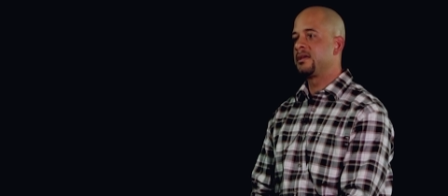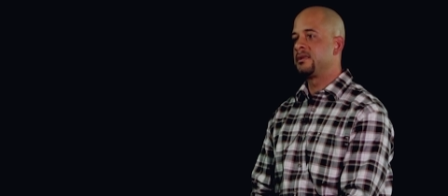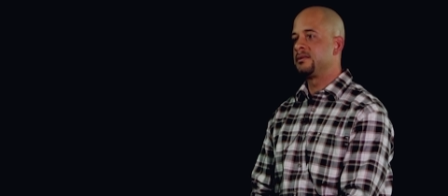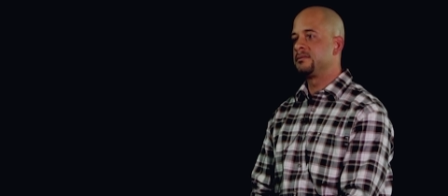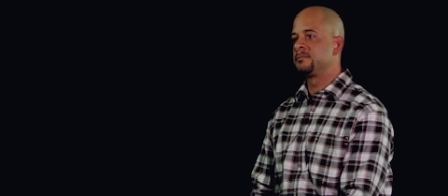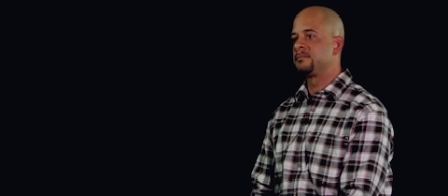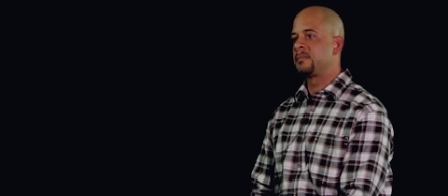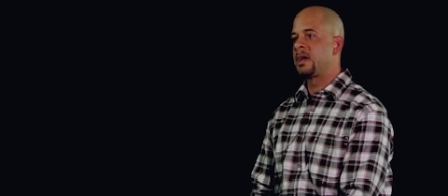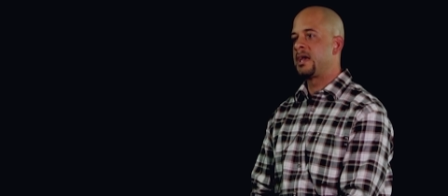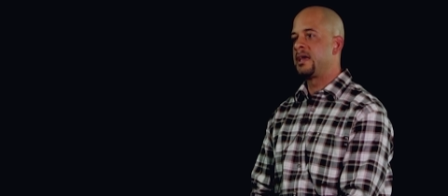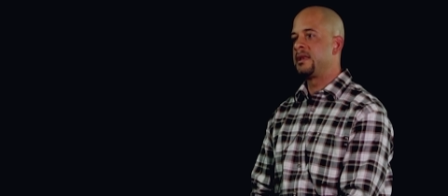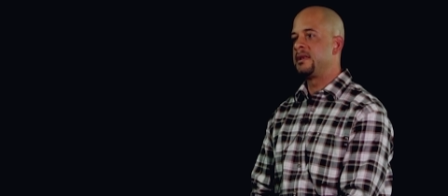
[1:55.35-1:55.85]

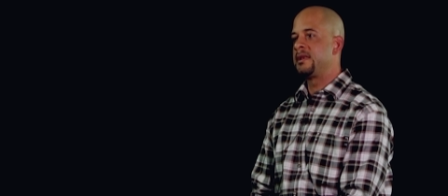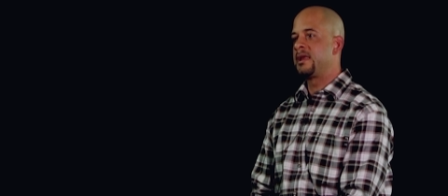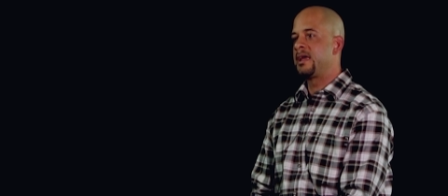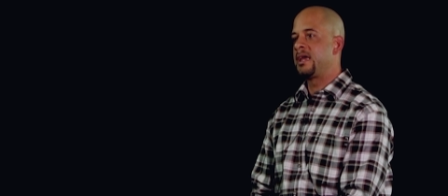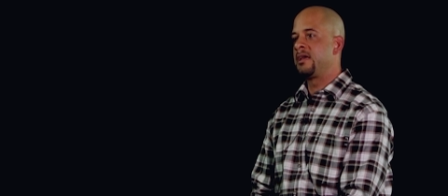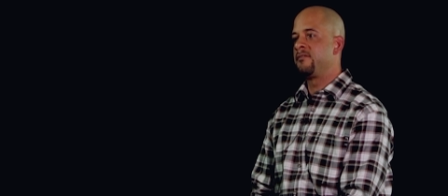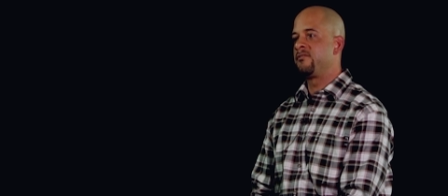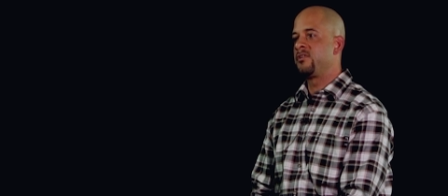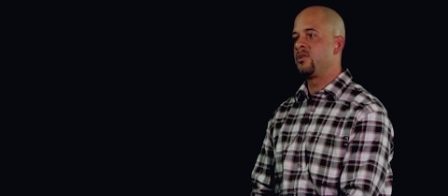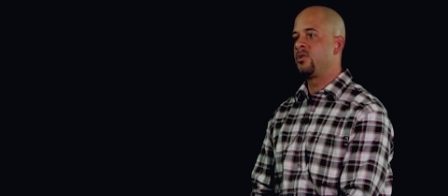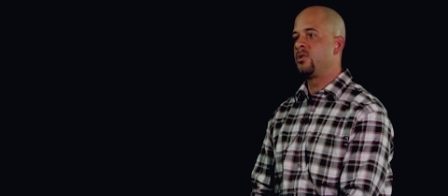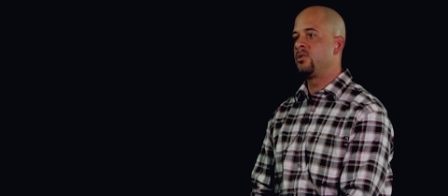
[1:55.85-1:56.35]
And, and
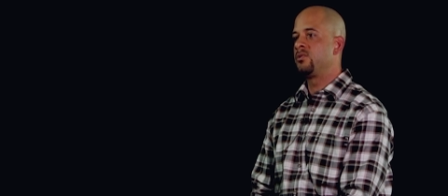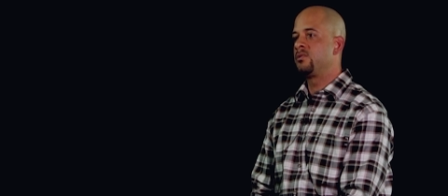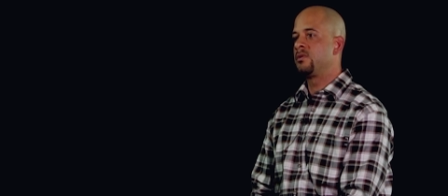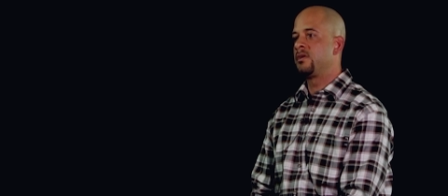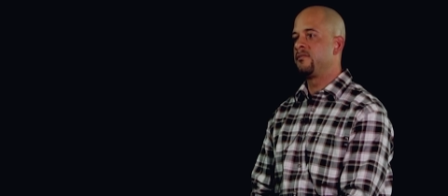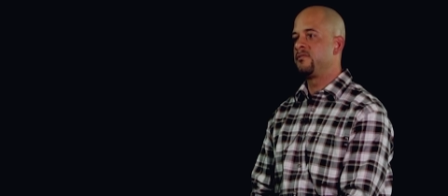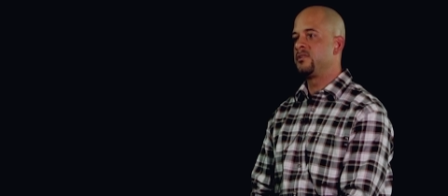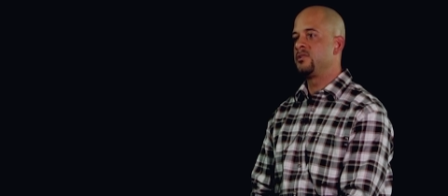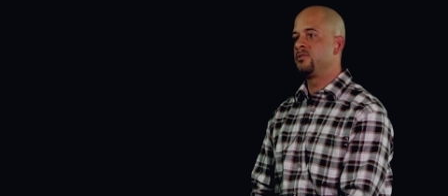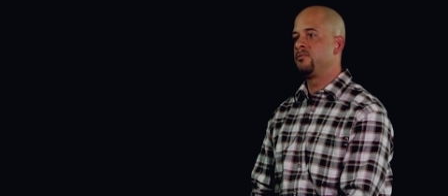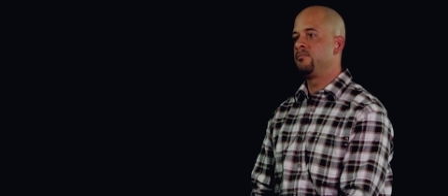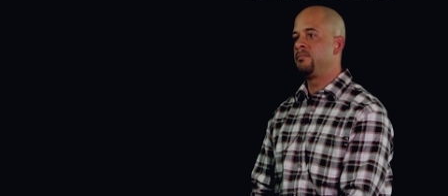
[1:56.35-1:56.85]
if, you,
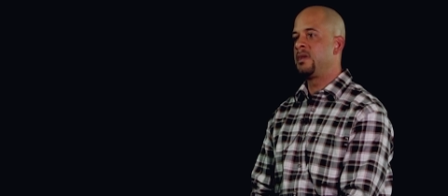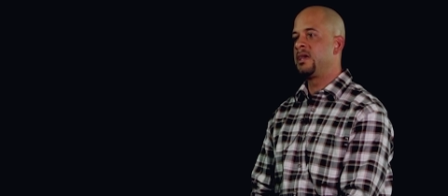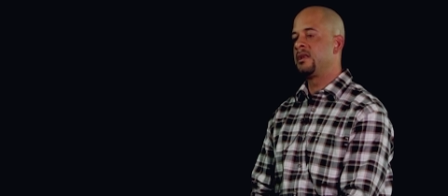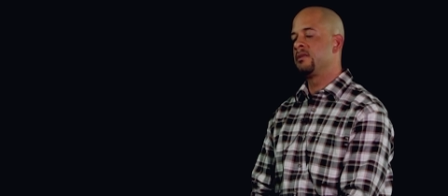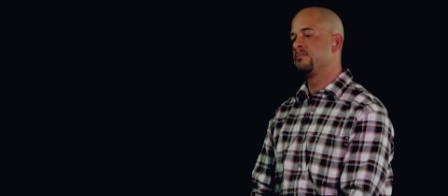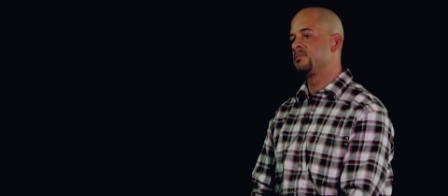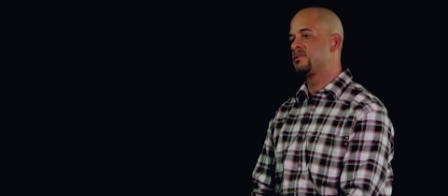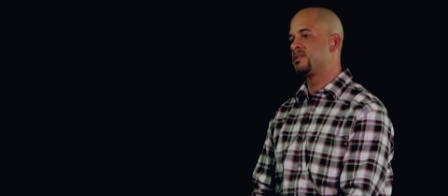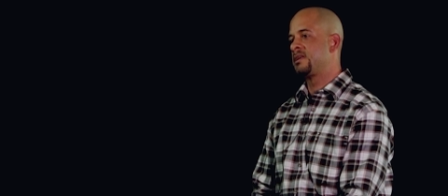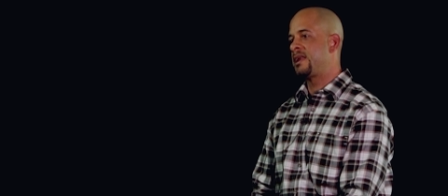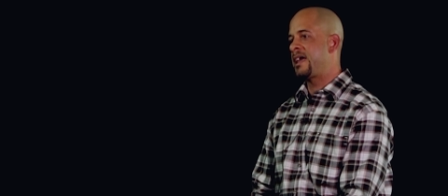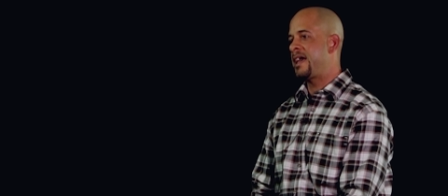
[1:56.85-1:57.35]
if you meet
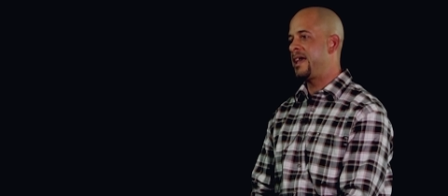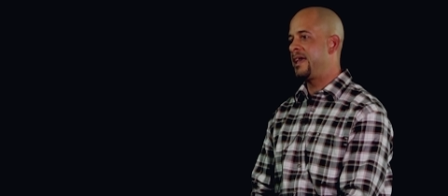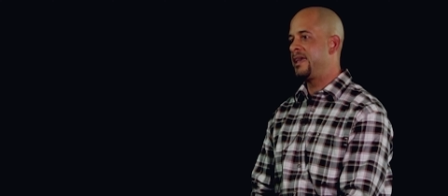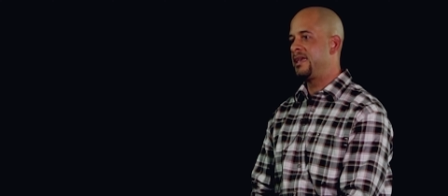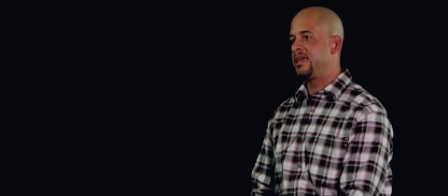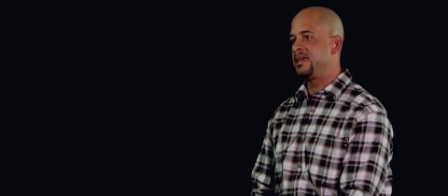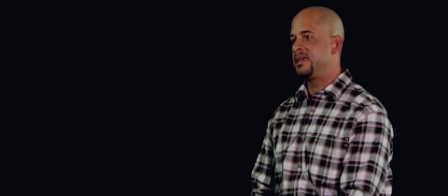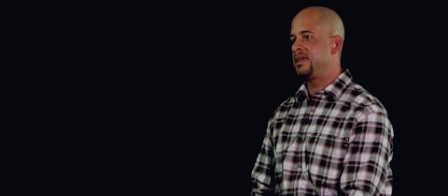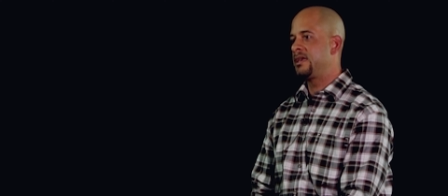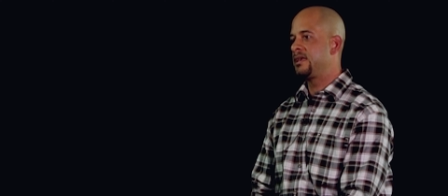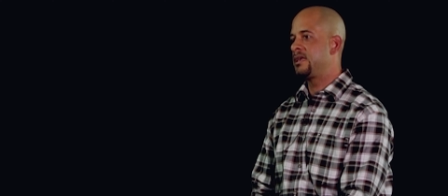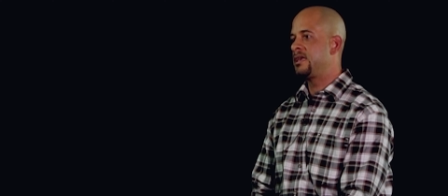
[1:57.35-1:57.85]
him today,
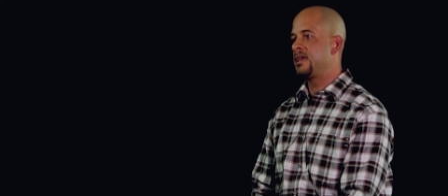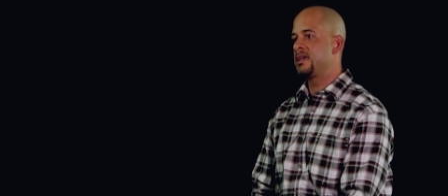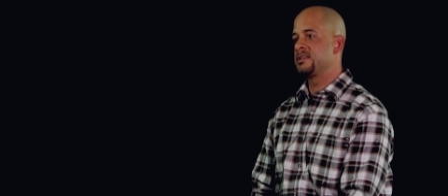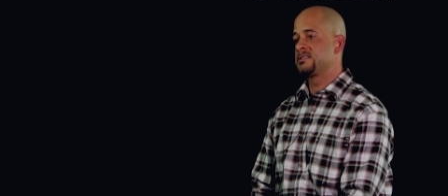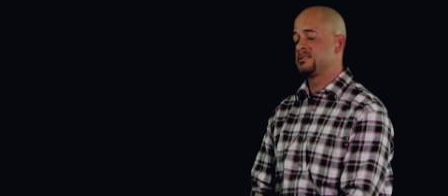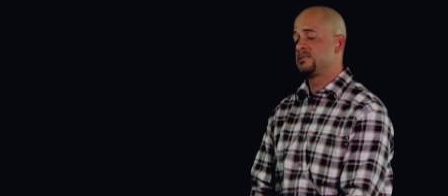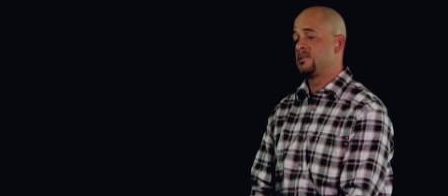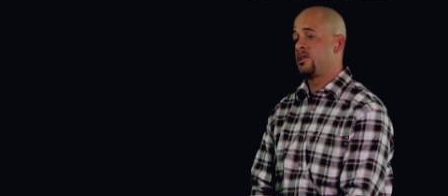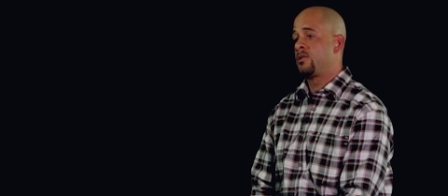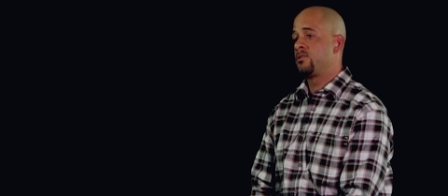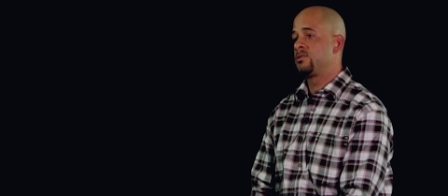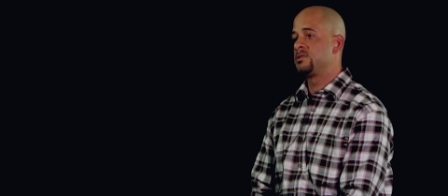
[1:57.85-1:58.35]
he, he
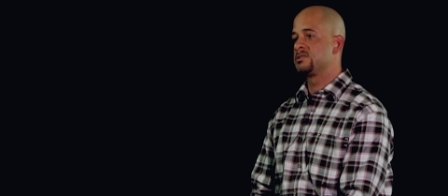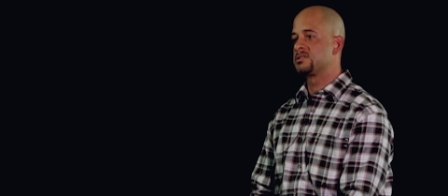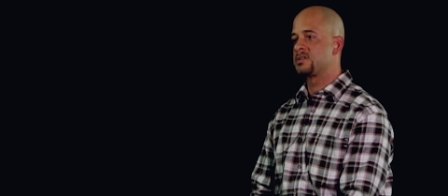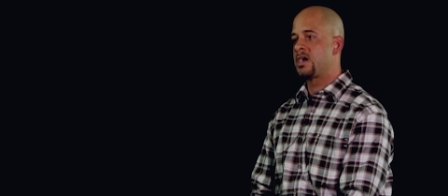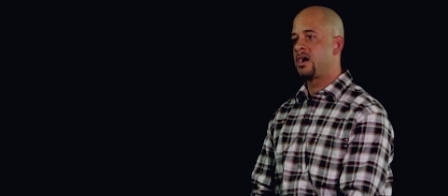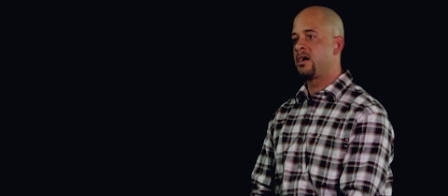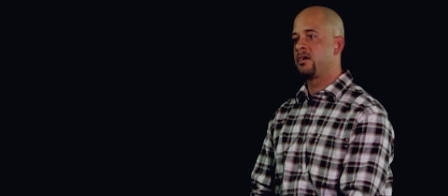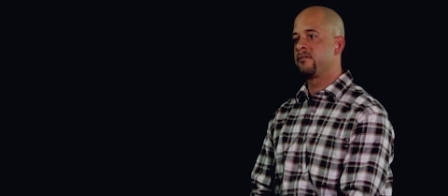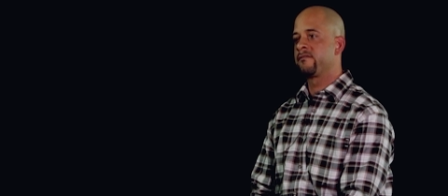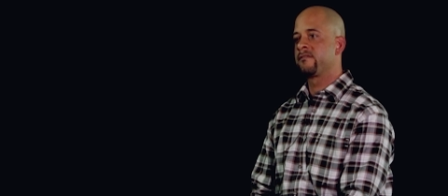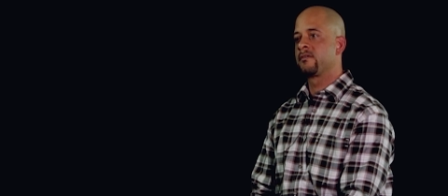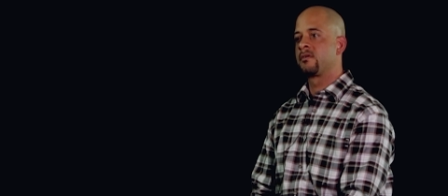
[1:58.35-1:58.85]
has no
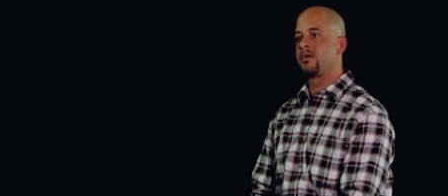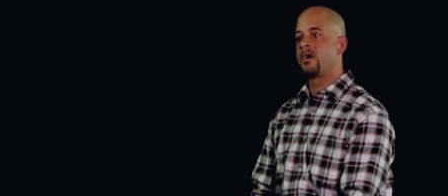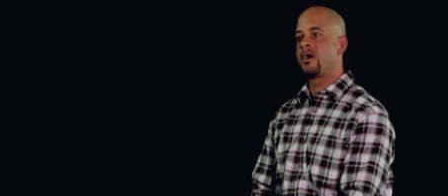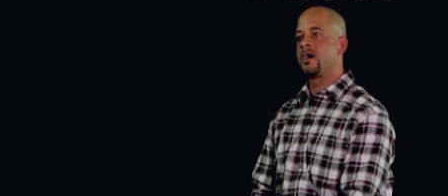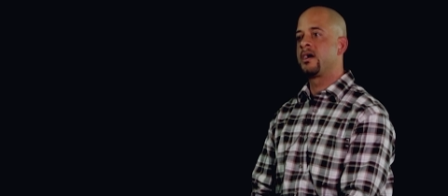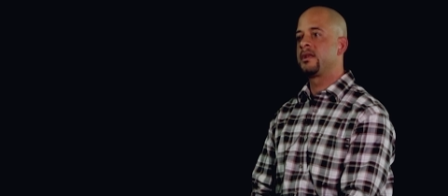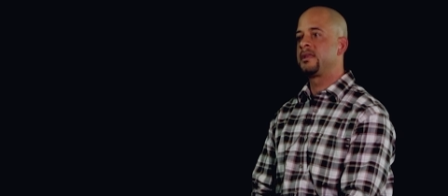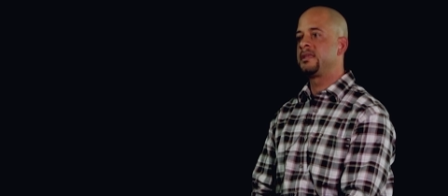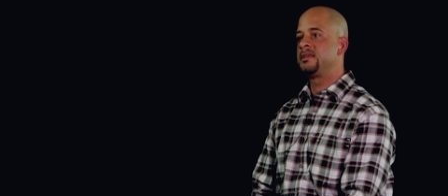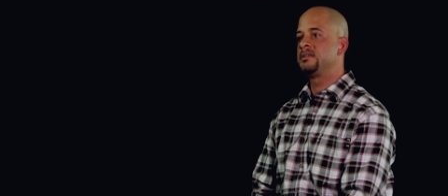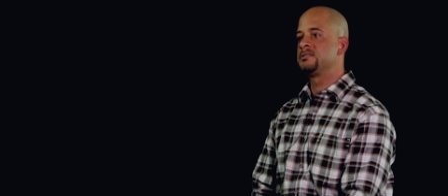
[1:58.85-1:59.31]
desire for God.